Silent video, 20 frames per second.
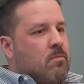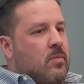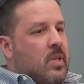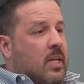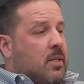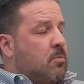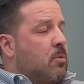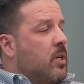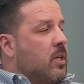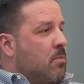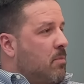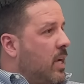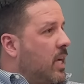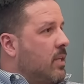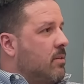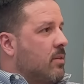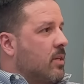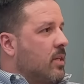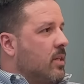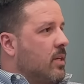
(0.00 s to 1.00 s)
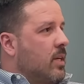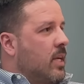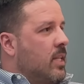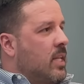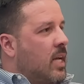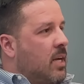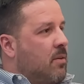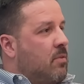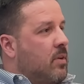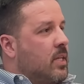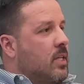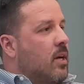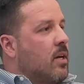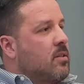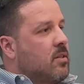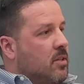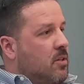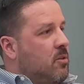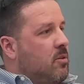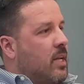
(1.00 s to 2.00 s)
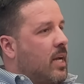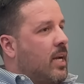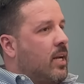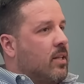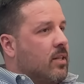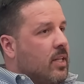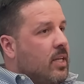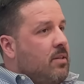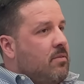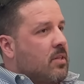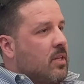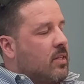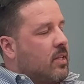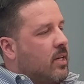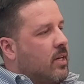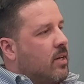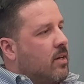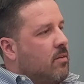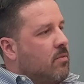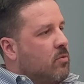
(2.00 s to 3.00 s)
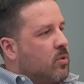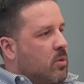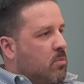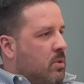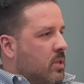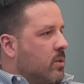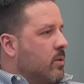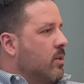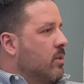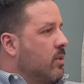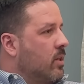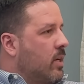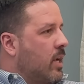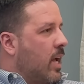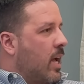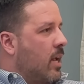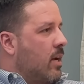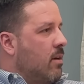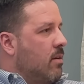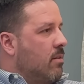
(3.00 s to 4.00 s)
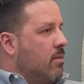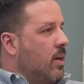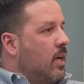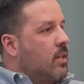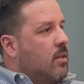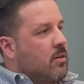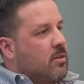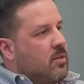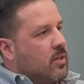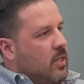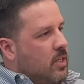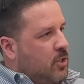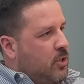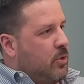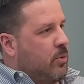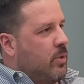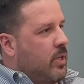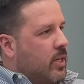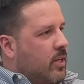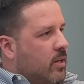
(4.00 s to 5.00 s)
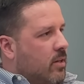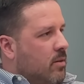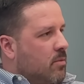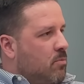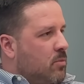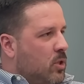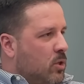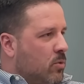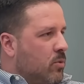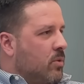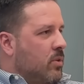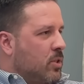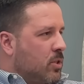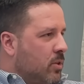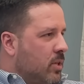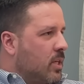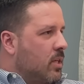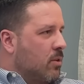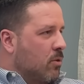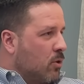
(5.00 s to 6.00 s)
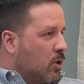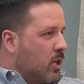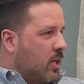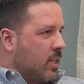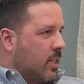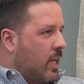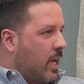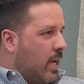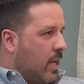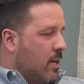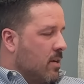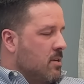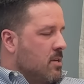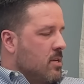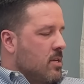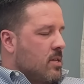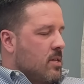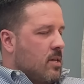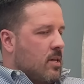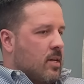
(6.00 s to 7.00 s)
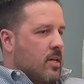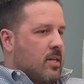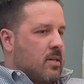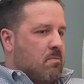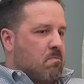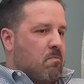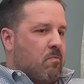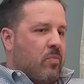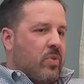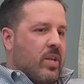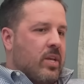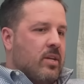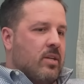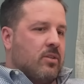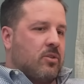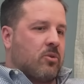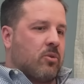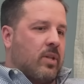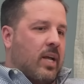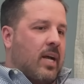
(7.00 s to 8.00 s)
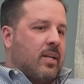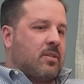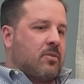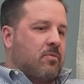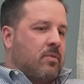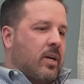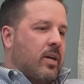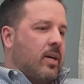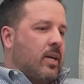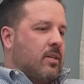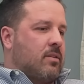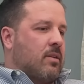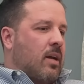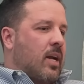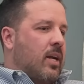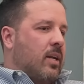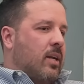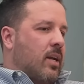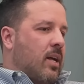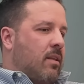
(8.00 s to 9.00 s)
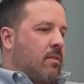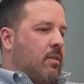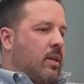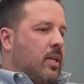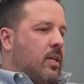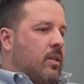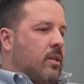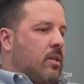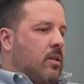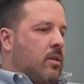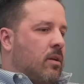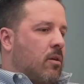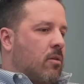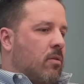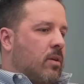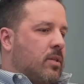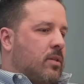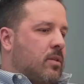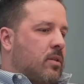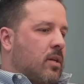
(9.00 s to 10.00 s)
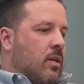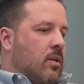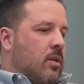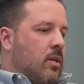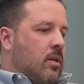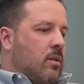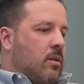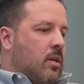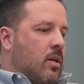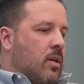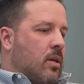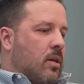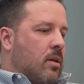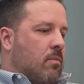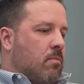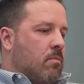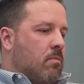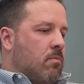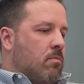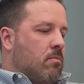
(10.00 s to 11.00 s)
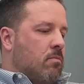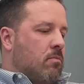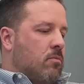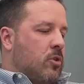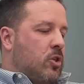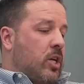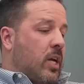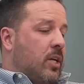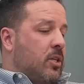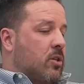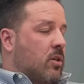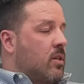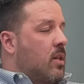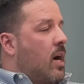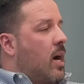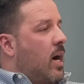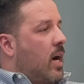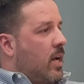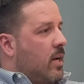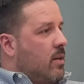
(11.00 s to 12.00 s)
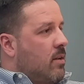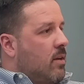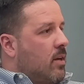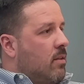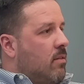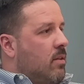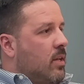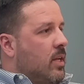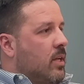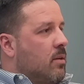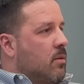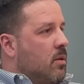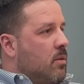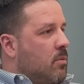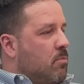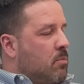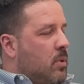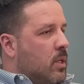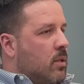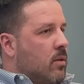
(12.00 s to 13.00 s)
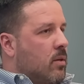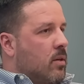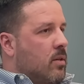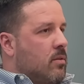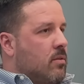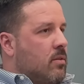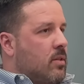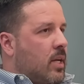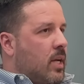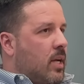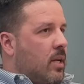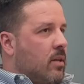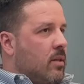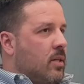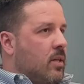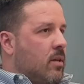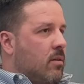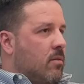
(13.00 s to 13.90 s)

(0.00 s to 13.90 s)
That's pretty amazing. And then if it doesn't do that, it leaves it there for a biller to look at. Hey, there's an issue here. You need to look at that. So that's very exciting. And I think, it's going to change a lot. I think billers that,